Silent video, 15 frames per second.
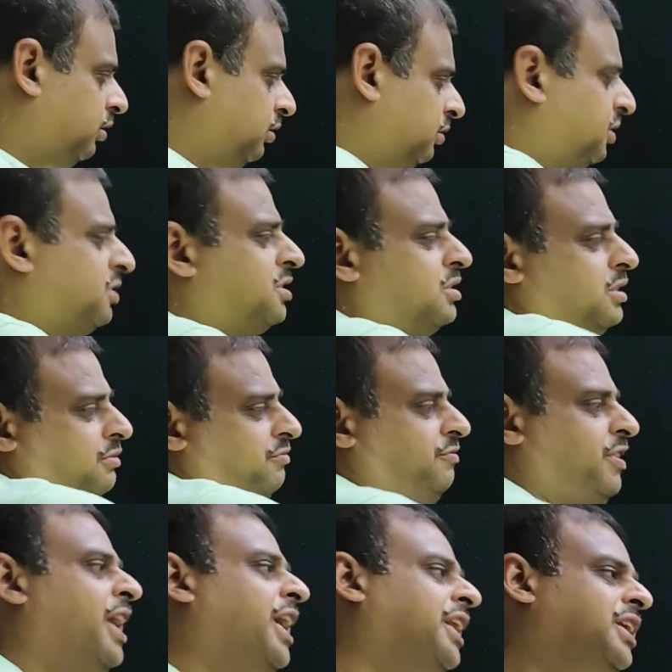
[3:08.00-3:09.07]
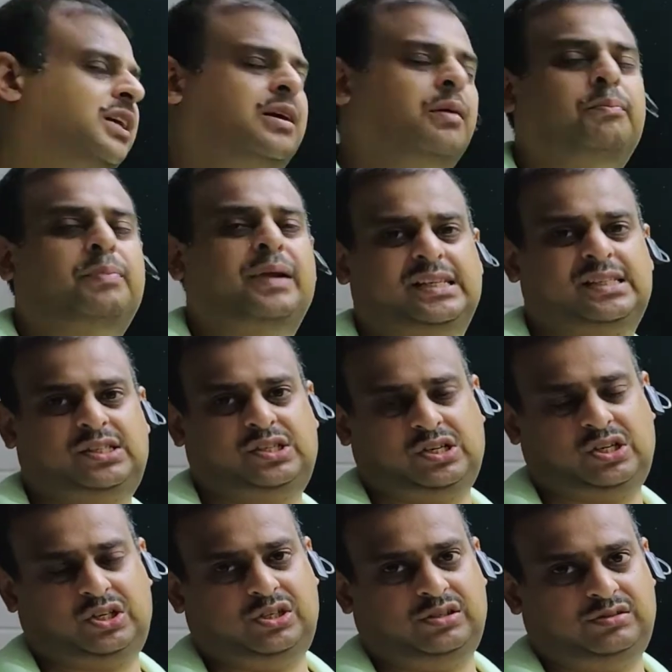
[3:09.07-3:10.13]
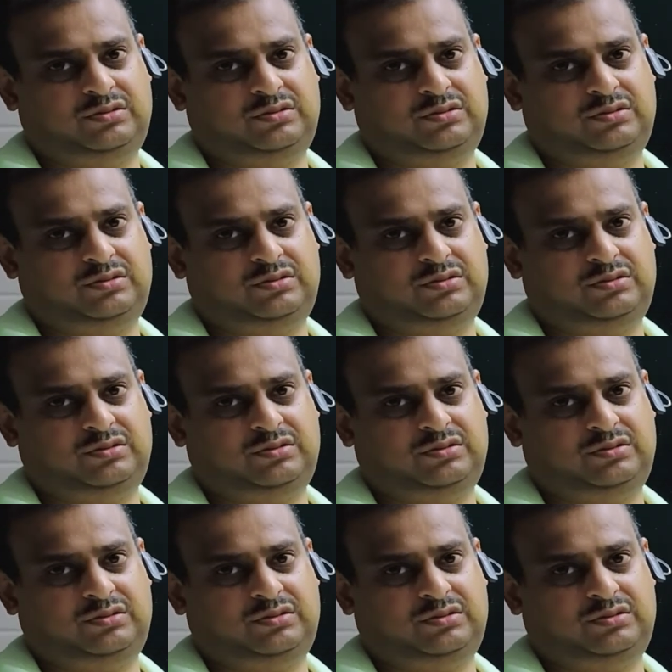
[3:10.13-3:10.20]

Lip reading: This is a very complex structure.